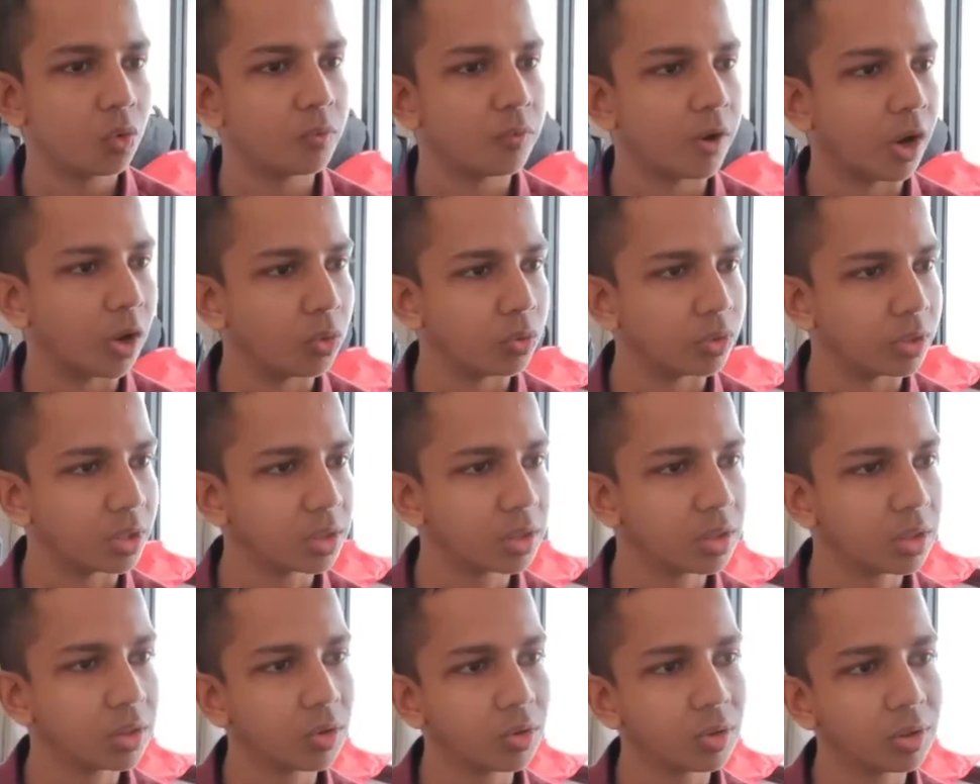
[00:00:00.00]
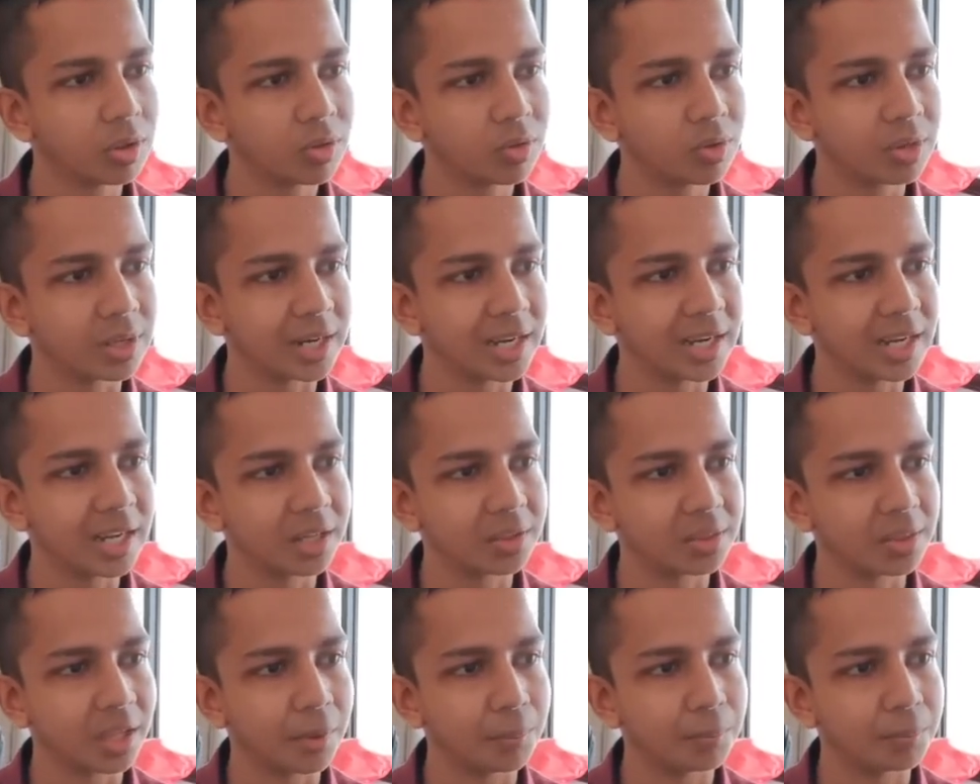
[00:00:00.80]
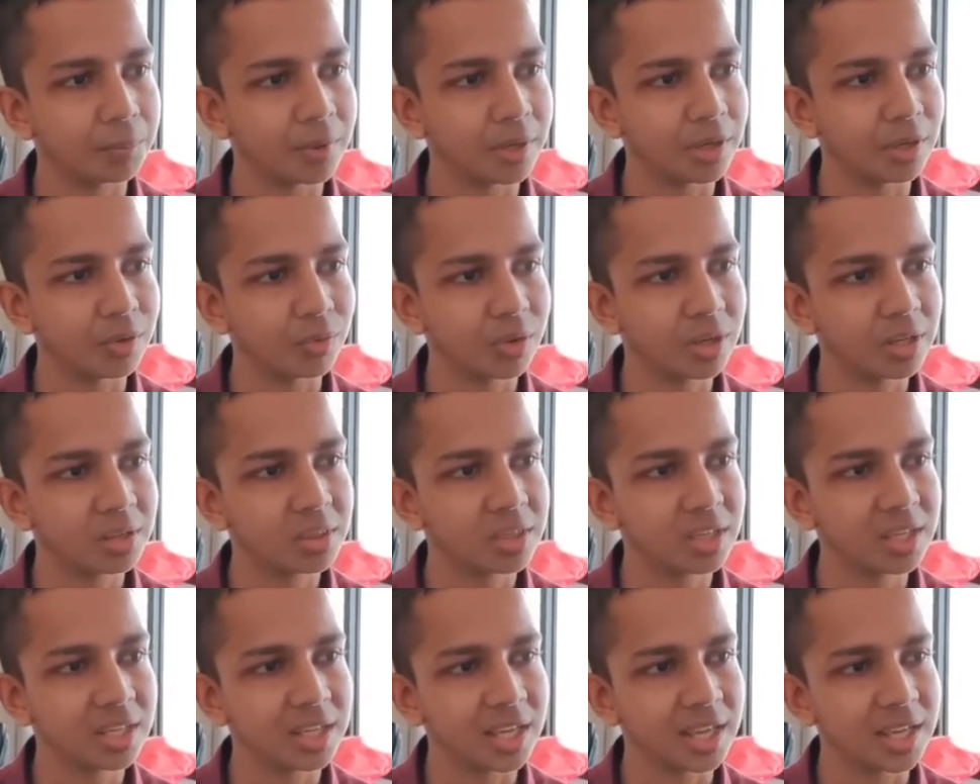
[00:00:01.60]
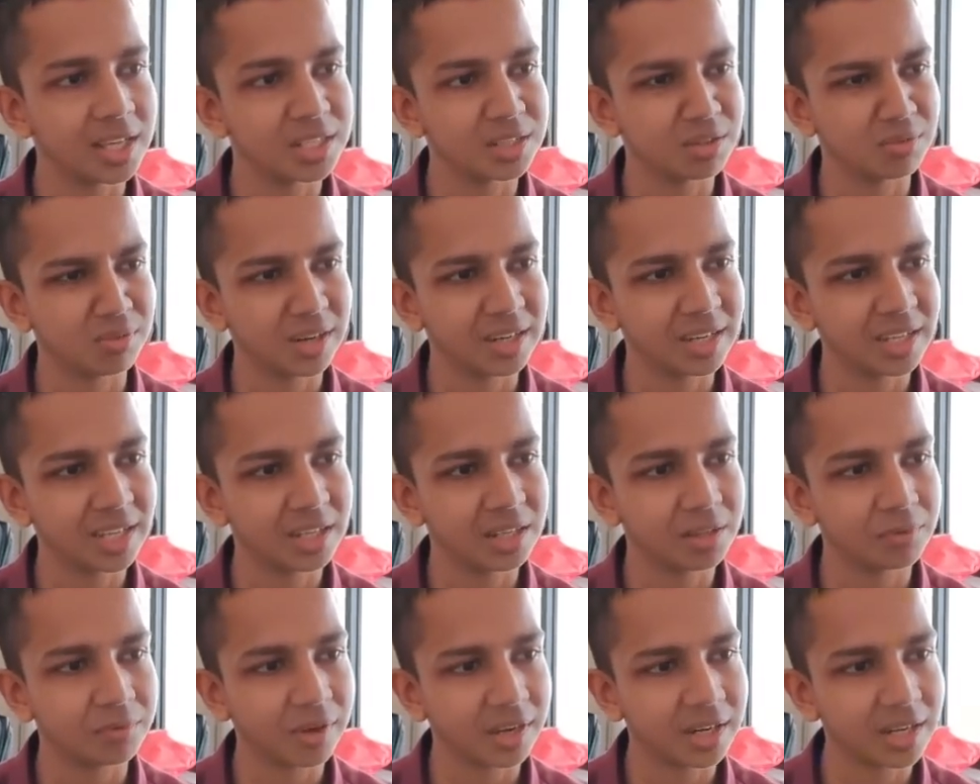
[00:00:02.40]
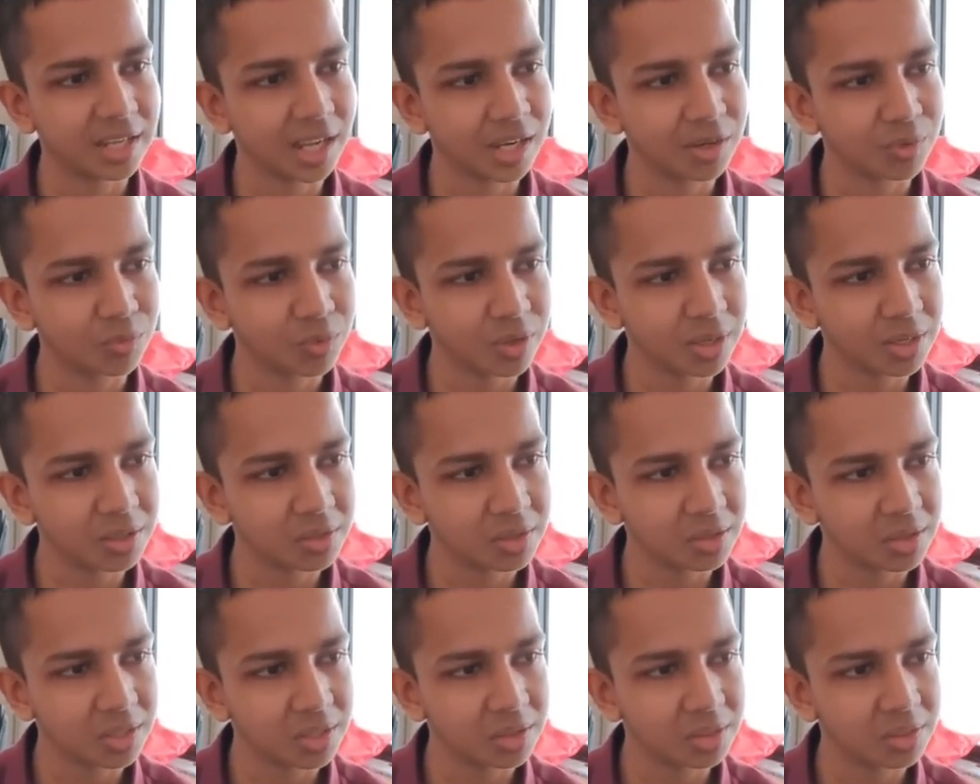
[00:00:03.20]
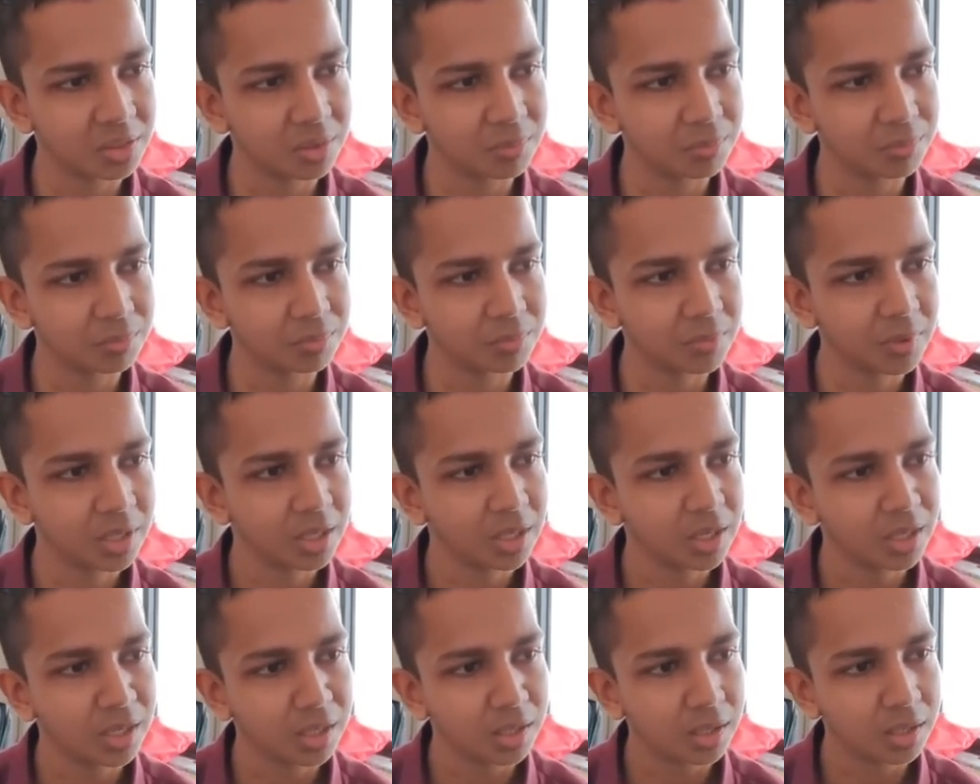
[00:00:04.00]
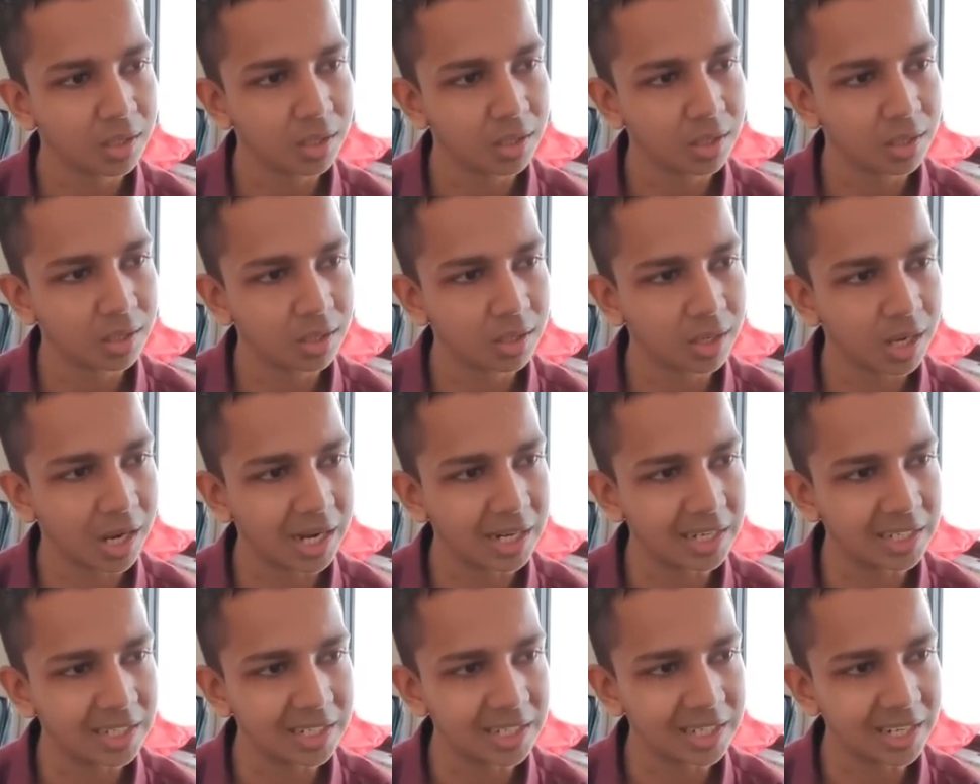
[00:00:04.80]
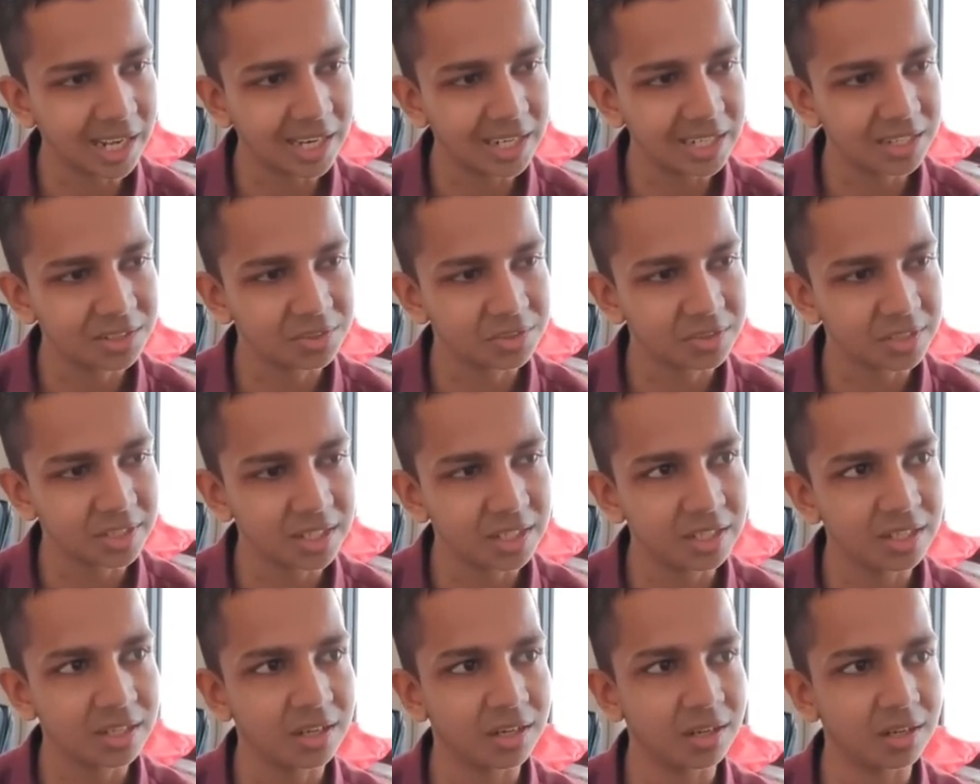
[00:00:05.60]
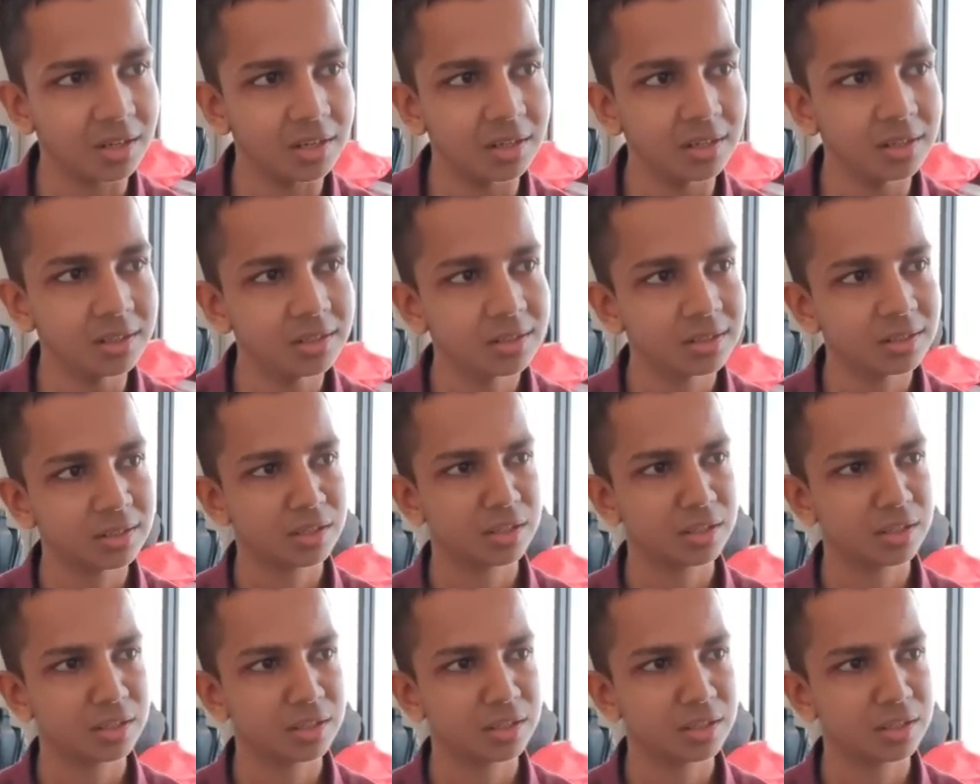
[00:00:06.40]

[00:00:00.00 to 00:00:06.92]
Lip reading: Oh wow, this is also a great example. You can see Ye Jawani Ye Diwani and you can see some underlined red color.